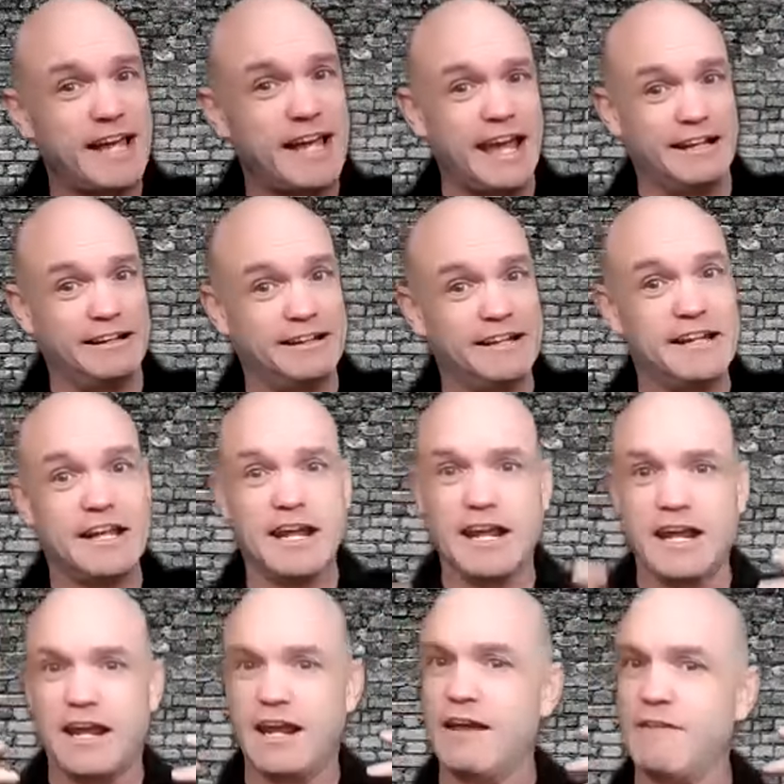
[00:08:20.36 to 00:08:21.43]
hey,
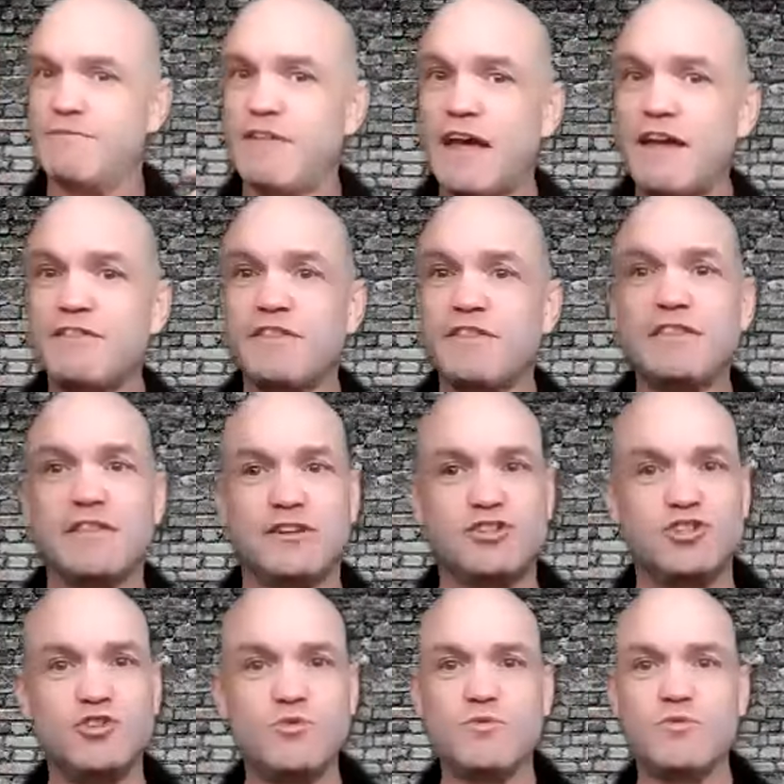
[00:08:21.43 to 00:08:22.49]
if they think
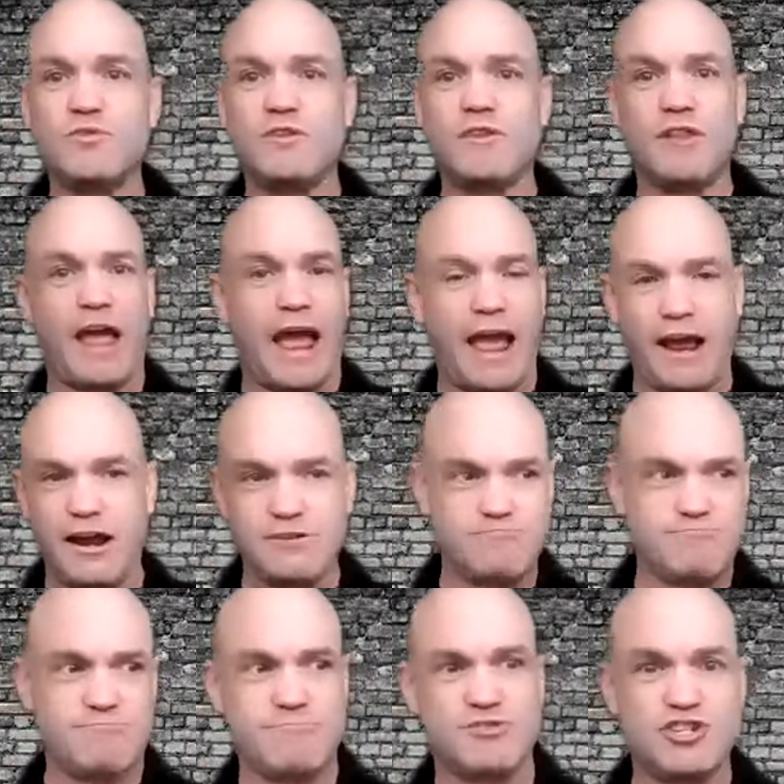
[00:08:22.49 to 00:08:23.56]
that you
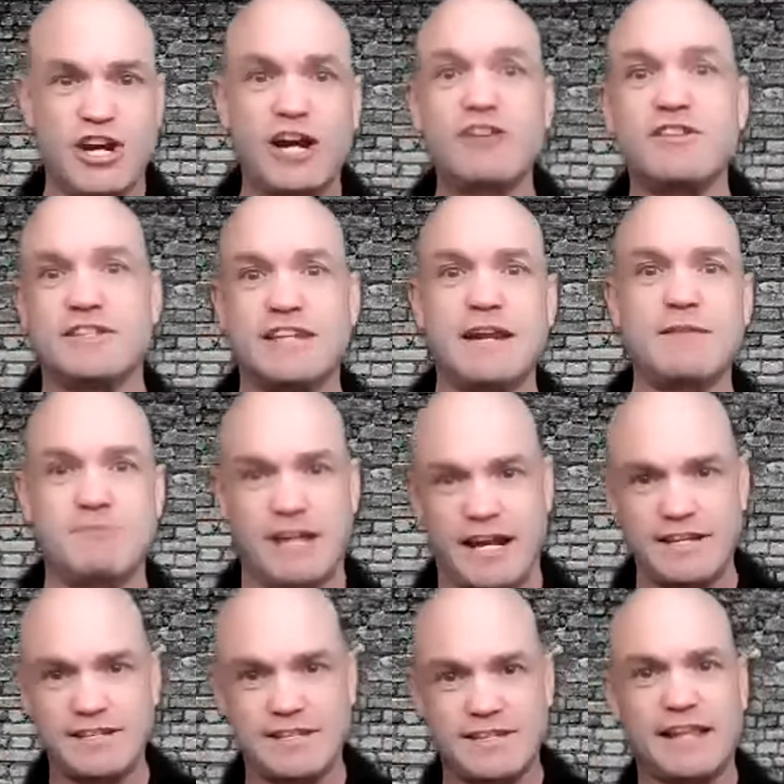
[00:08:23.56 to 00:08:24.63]
share the same
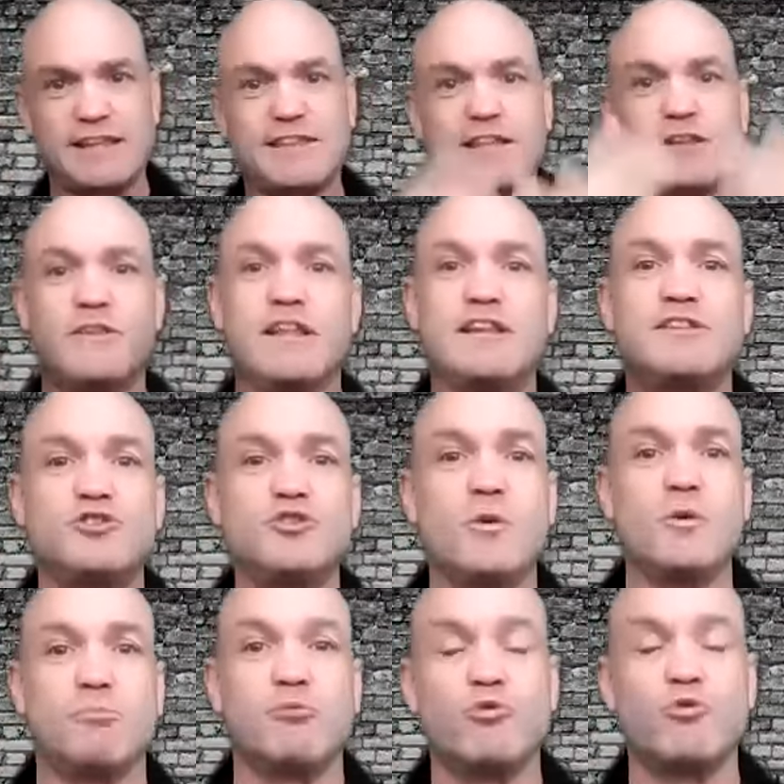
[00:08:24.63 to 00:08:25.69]
taste they think, that you
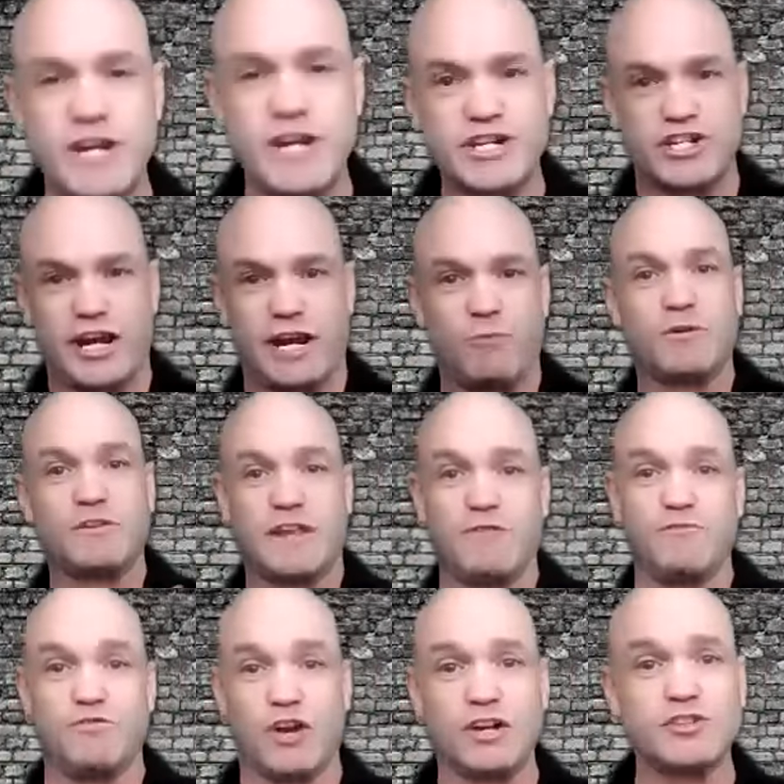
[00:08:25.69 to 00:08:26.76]
appreciate what
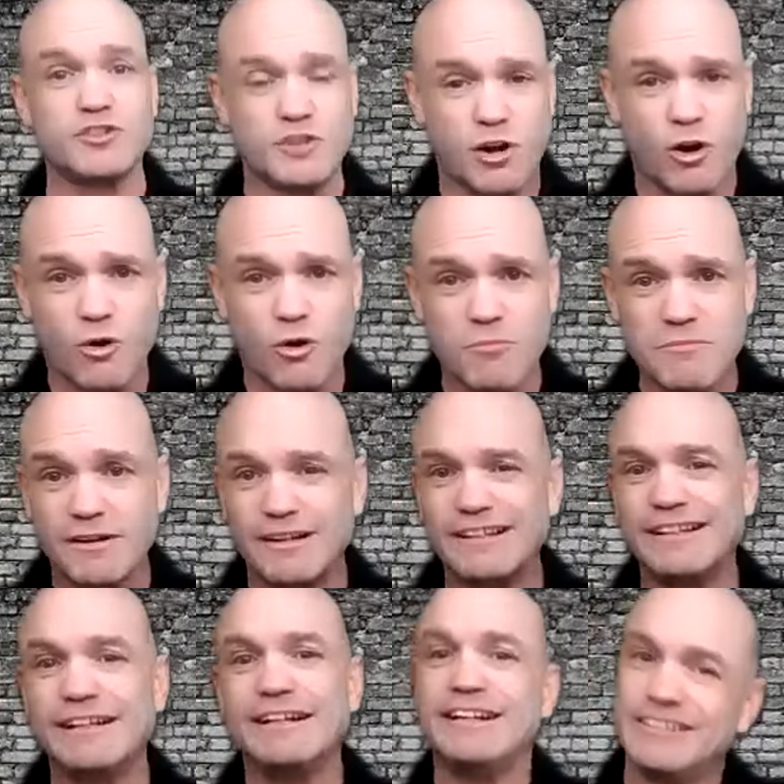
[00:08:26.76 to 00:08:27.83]
they've done to their home,
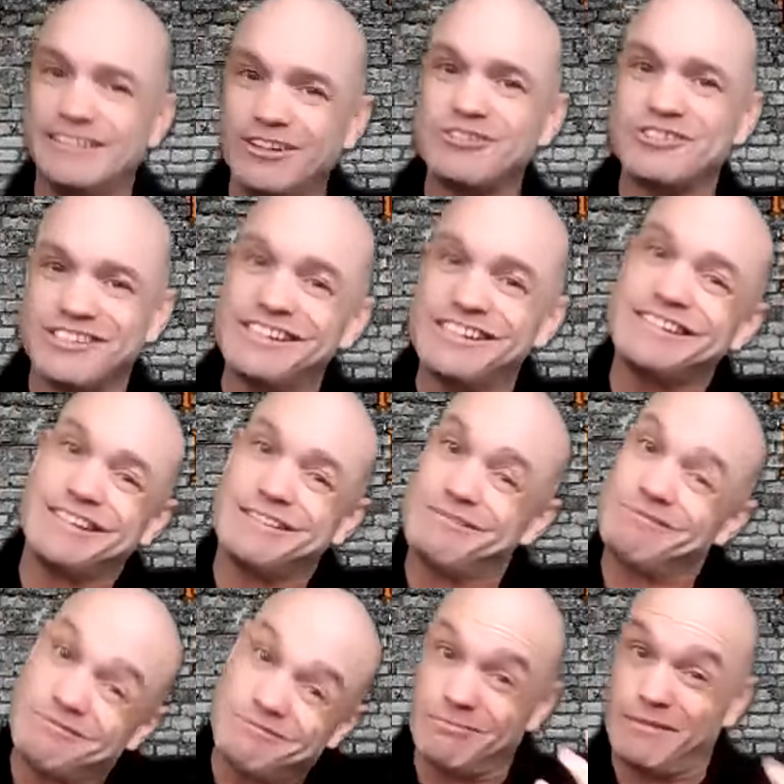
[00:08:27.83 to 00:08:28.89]
don't you think
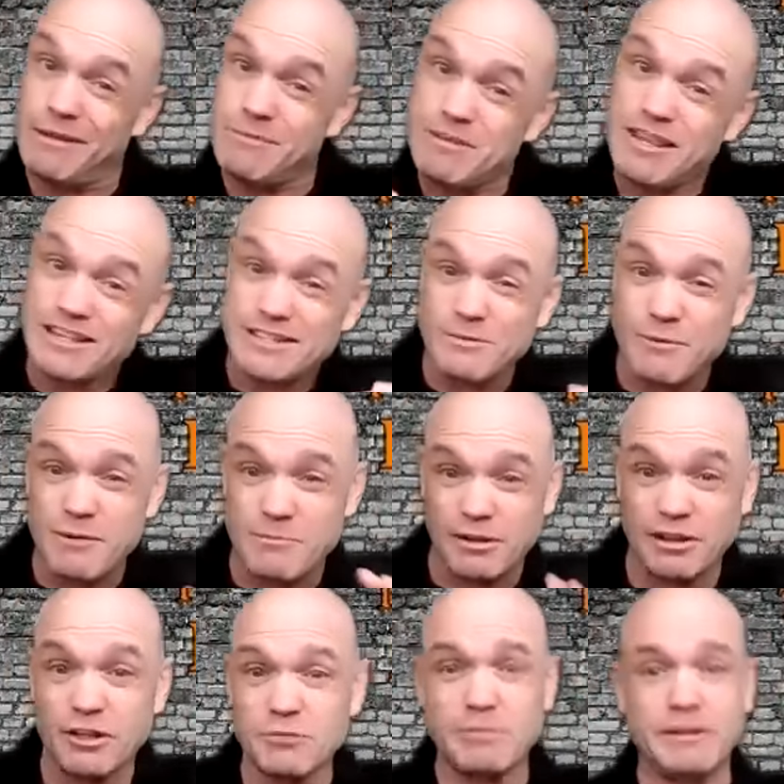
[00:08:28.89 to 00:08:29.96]
that maybe that sway them
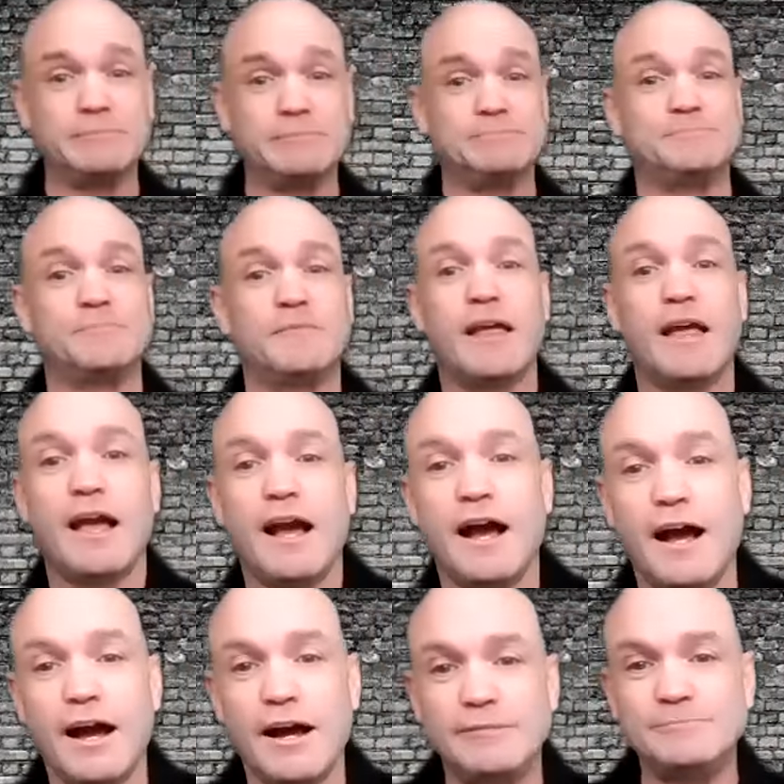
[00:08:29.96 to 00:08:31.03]
a little bit?
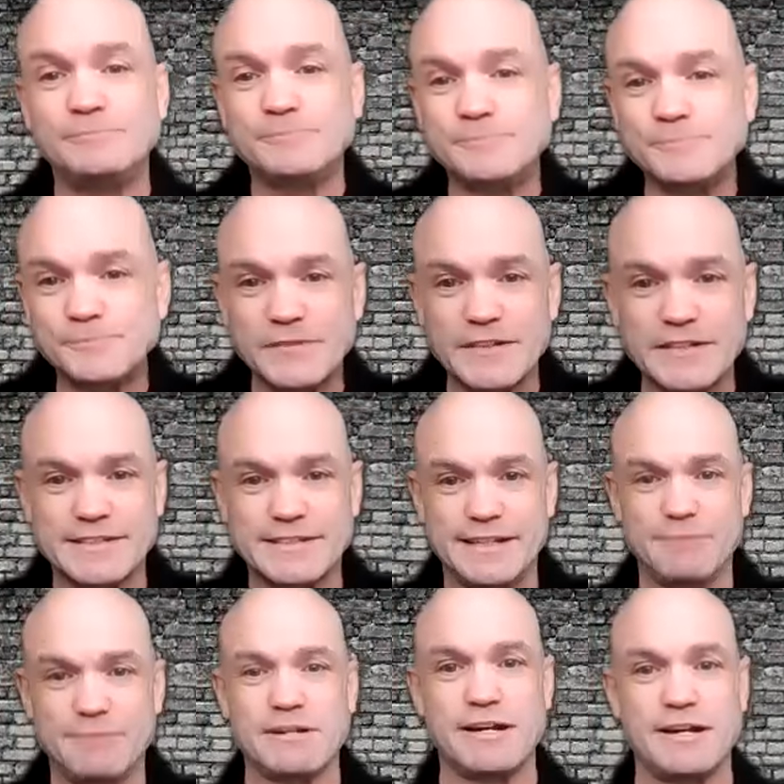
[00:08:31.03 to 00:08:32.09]
Let's
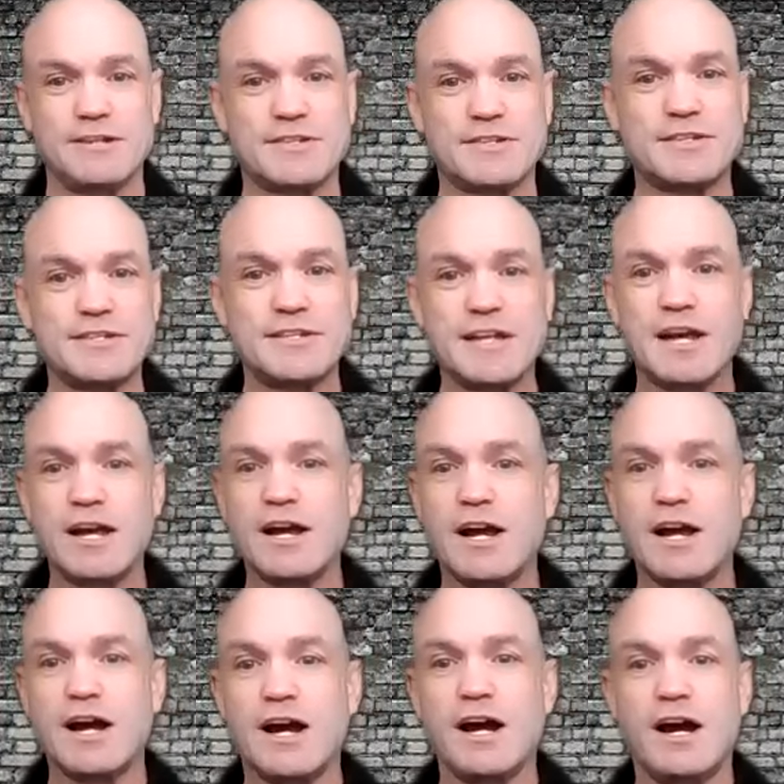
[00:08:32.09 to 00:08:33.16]
see what else.
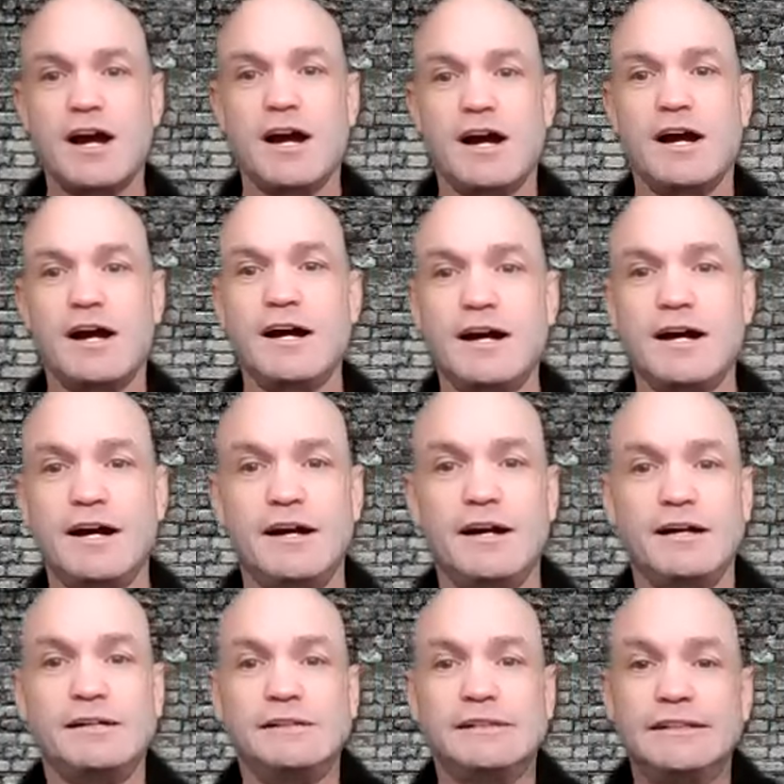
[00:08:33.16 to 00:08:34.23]

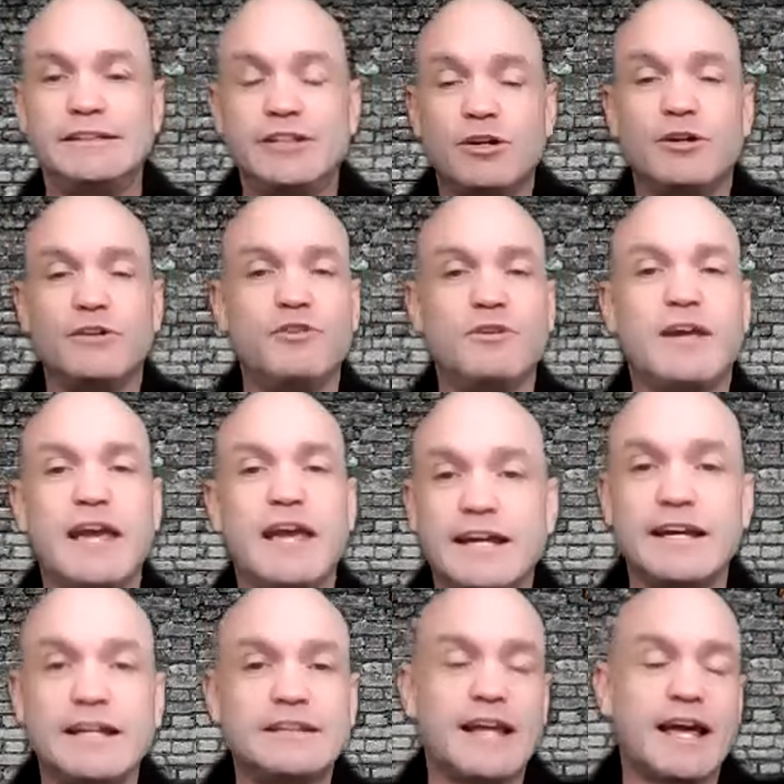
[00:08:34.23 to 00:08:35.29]
If you
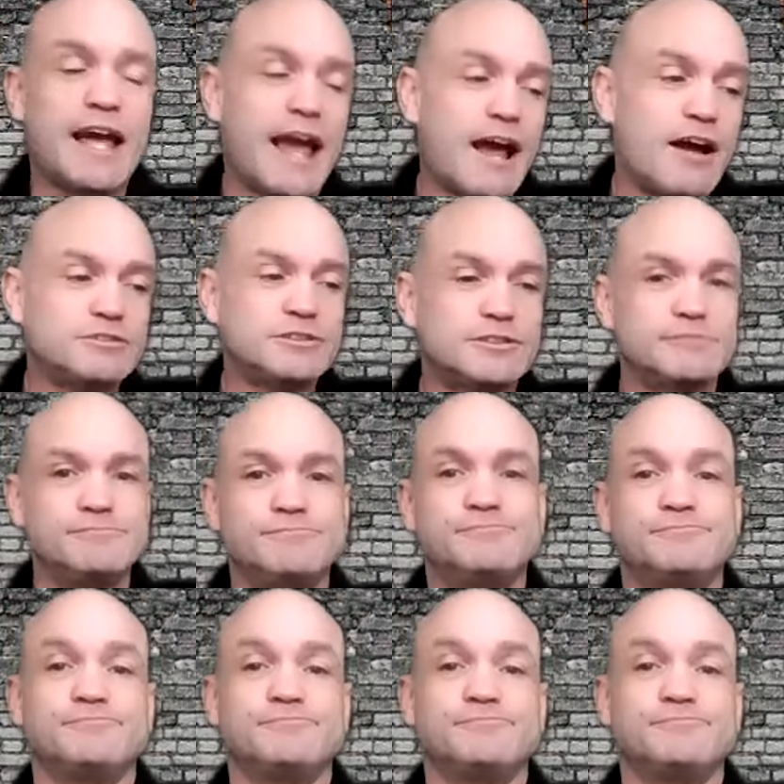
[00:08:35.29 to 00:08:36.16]
can't get that house,